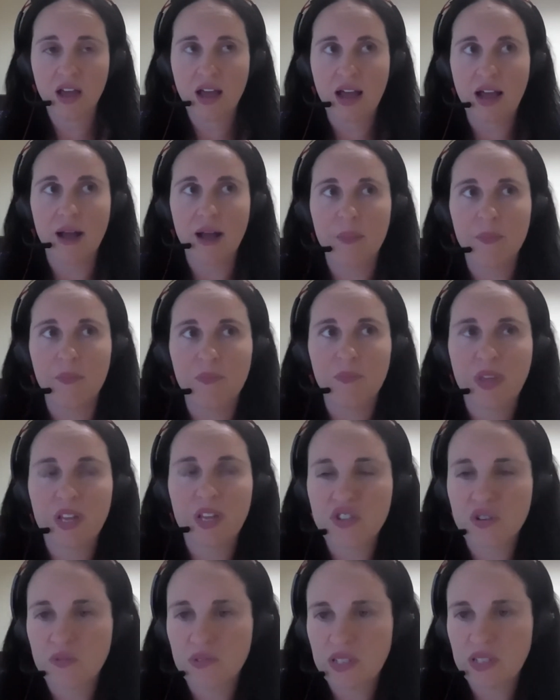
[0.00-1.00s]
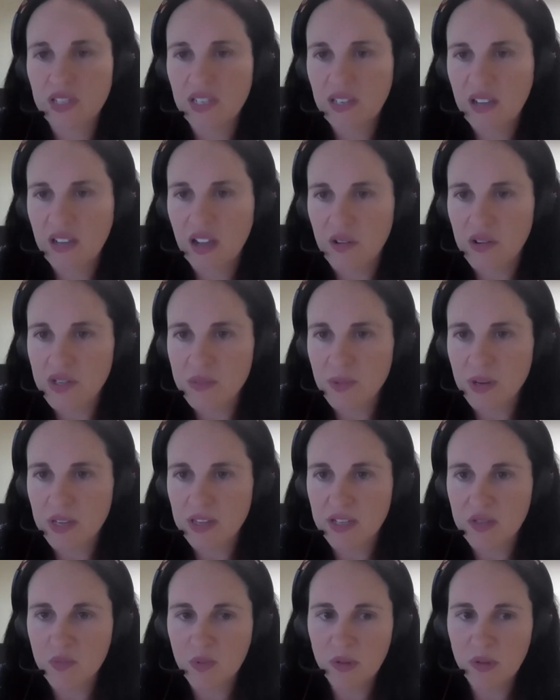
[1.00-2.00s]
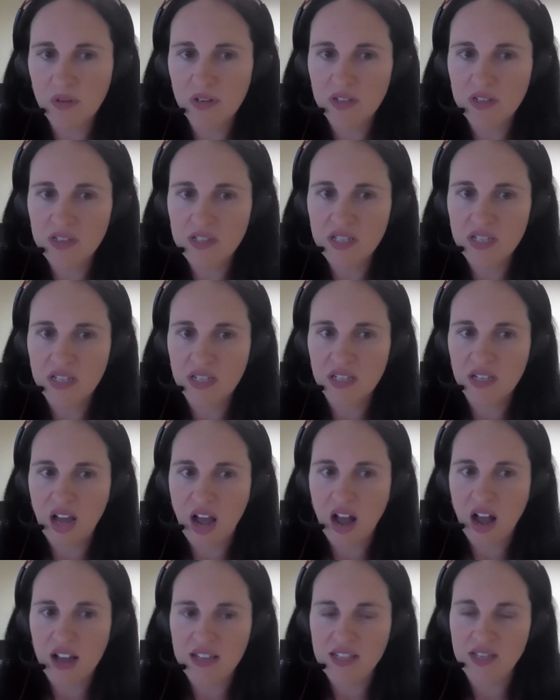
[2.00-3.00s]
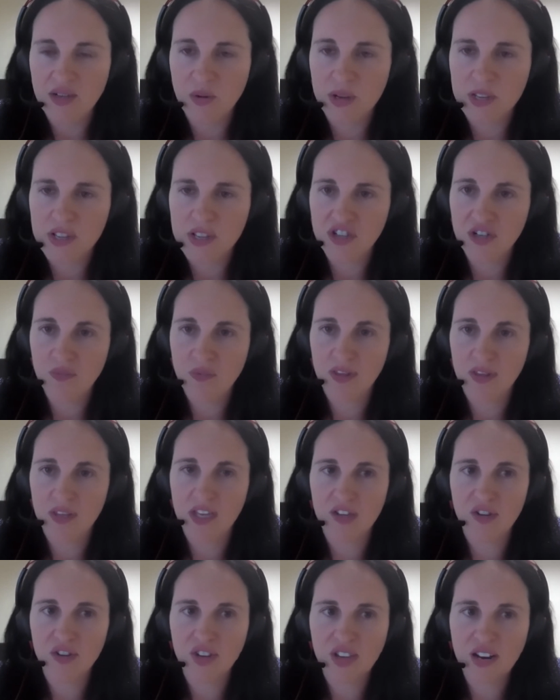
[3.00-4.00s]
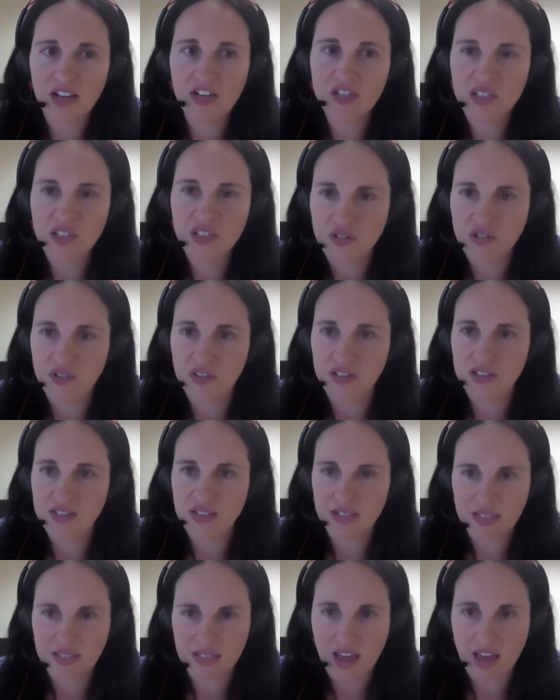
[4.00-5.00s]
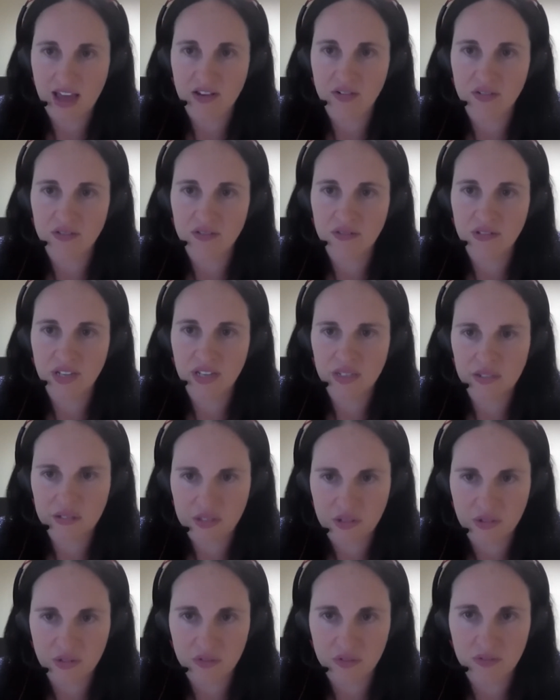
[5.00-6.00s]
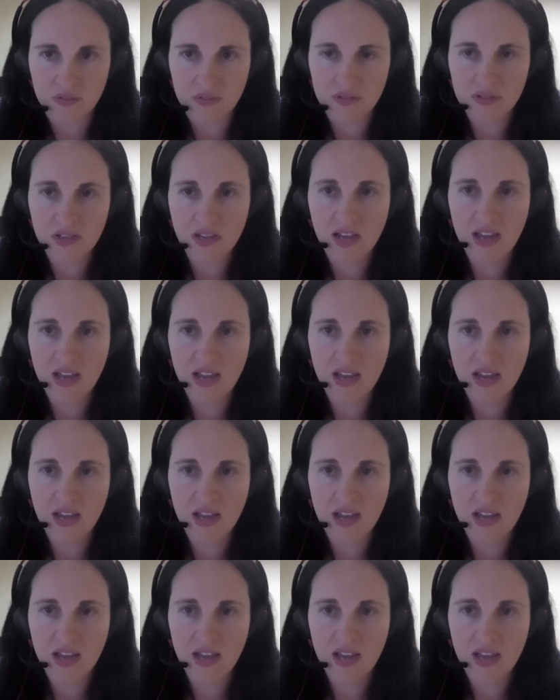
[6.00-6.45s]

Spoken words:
And so really encouraged by this, we wanted to ask the question whether you can actually do this at scale in schools.